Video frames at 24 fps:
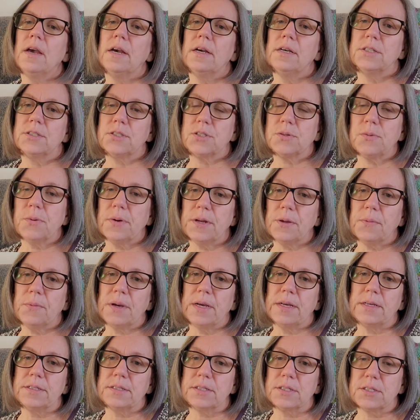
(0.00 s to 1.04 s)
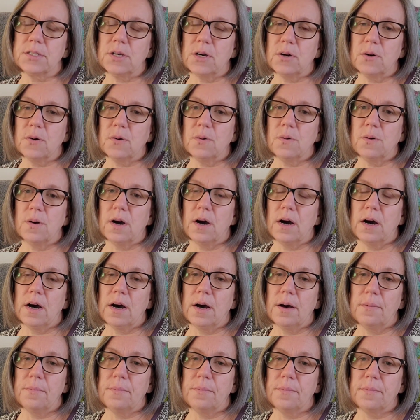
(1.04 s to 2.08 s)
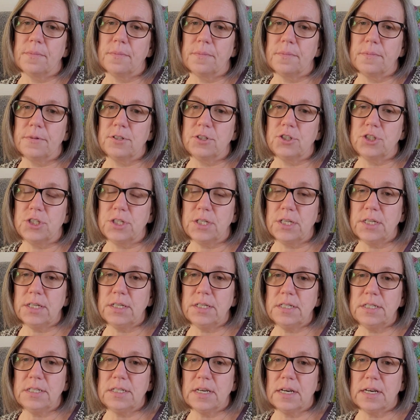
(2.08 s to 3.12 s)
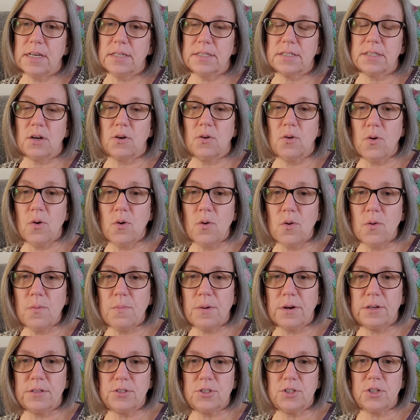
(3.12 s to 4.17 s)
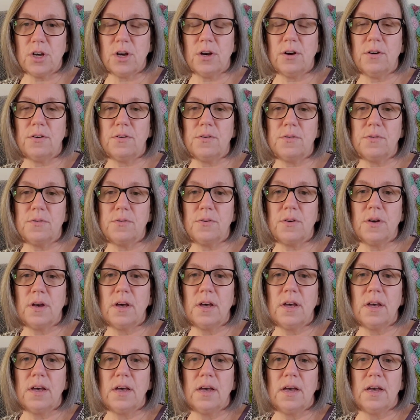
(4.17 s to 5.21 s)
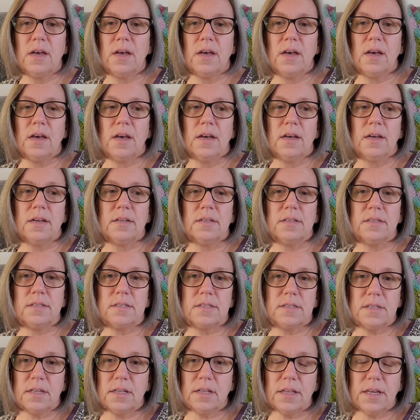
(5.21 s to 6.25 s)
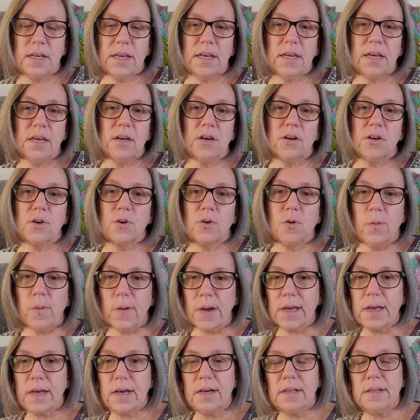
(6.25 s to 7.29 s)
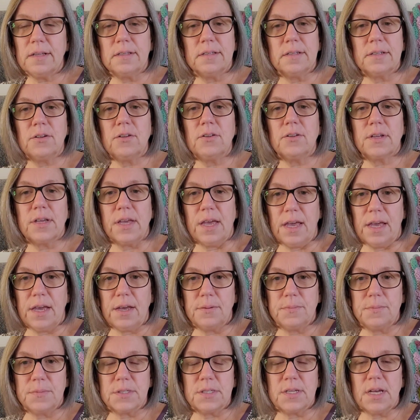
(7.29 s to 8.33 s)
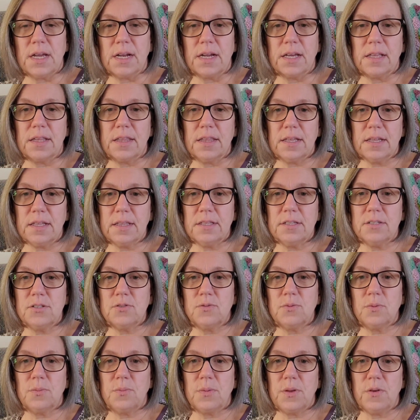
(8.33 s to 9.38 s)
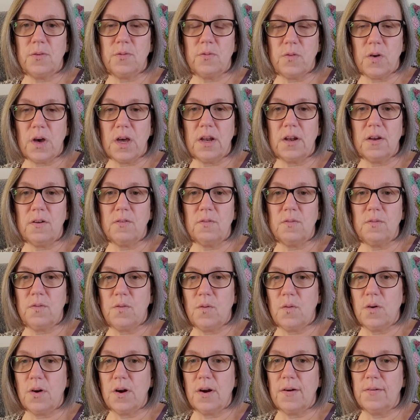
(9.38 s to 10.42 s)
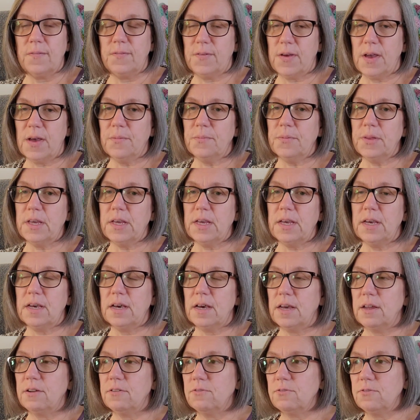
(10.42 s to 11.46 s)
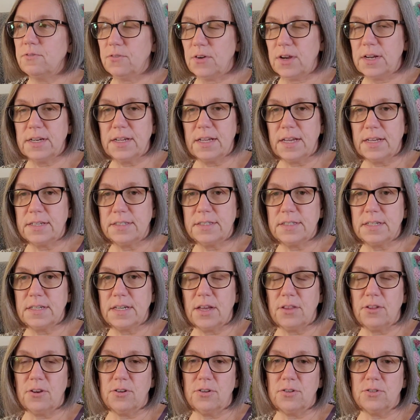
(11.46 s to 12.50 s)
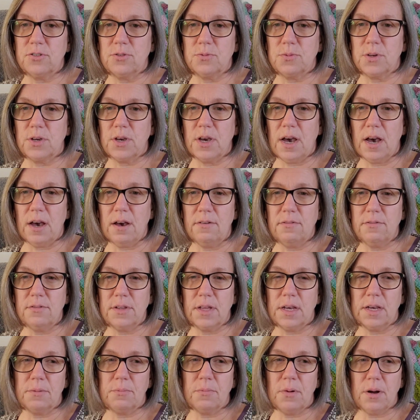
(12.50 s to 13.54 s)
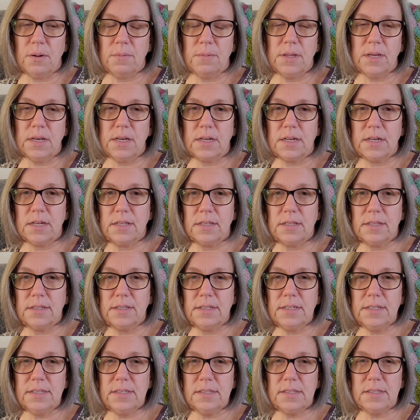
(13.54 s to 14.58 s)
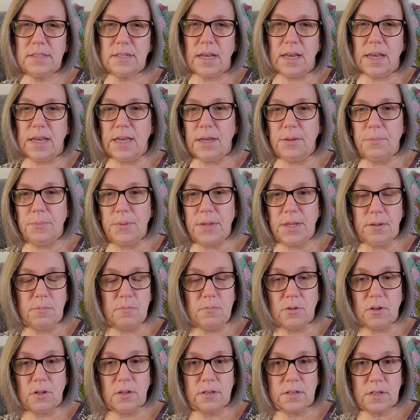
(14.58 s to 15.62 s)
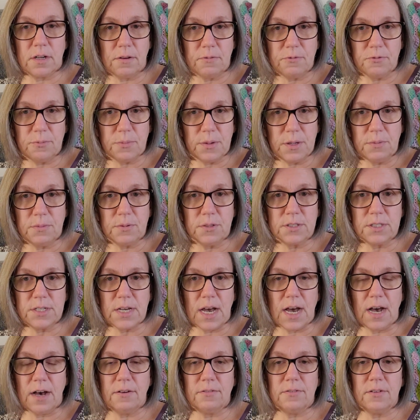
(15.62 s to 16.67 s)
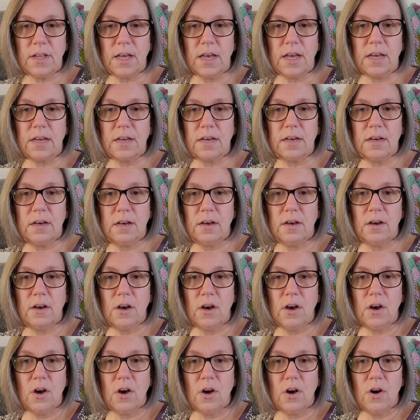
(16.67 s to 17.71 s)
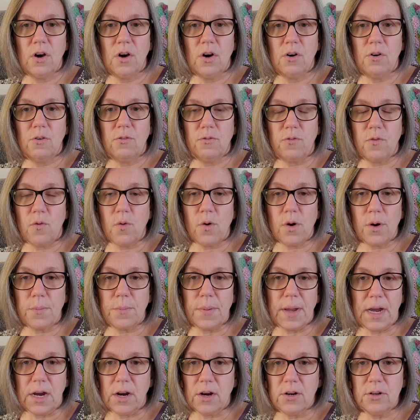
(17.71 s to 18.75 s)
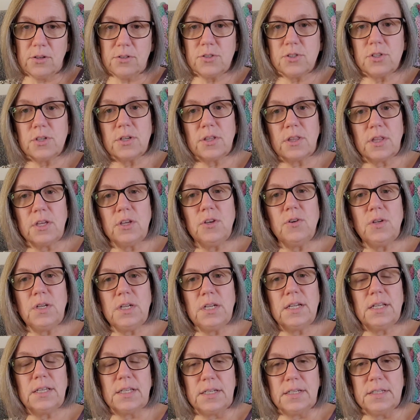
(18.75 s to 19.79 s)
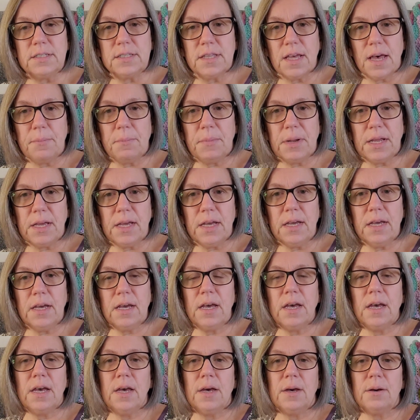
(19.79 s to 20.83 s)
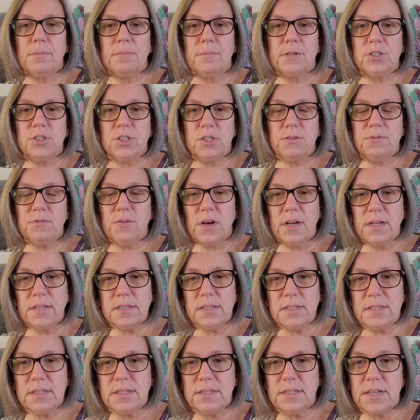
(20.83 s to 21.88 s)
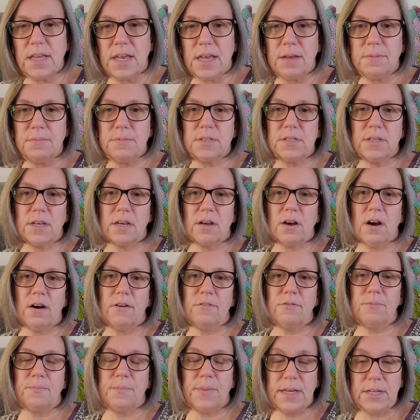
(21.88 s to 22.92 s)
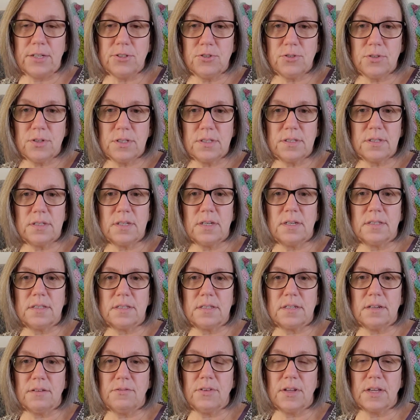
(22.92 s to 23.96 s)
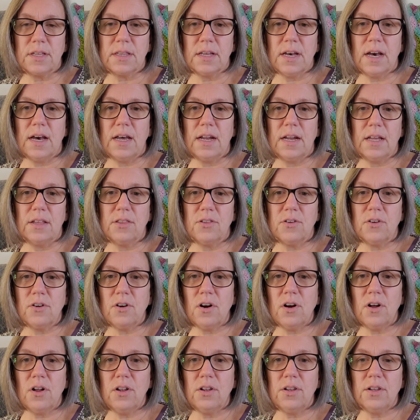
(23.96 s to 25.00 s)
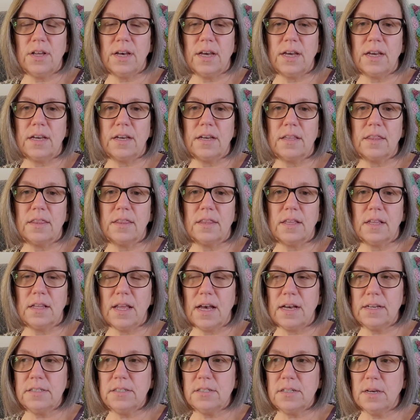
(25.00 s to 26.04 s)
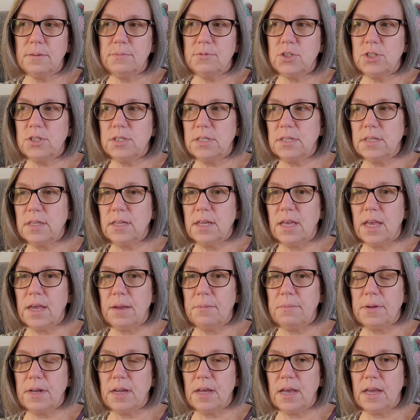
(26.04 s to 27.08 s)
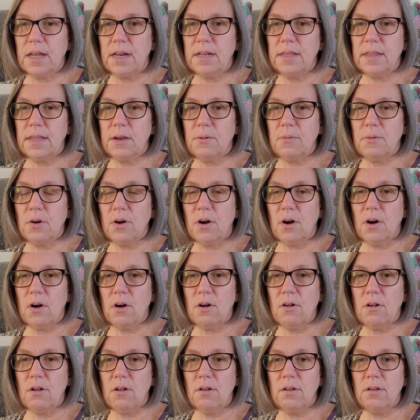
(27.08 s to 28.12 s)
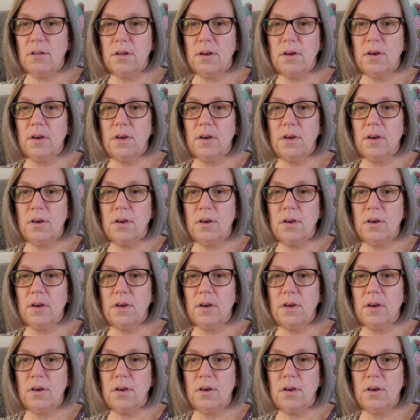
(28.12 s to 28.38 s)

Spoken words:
So anyways, she does a whole bunch of silly, quick little games, and I think this would be fun for family and friend get-togethers where you have like probably at least 8 people, enough people to have like 4 pairs. I think you need at least that many. But she finds these games like off Pinterest and stuff like that, and they're all like, the last time she did the game night, they were all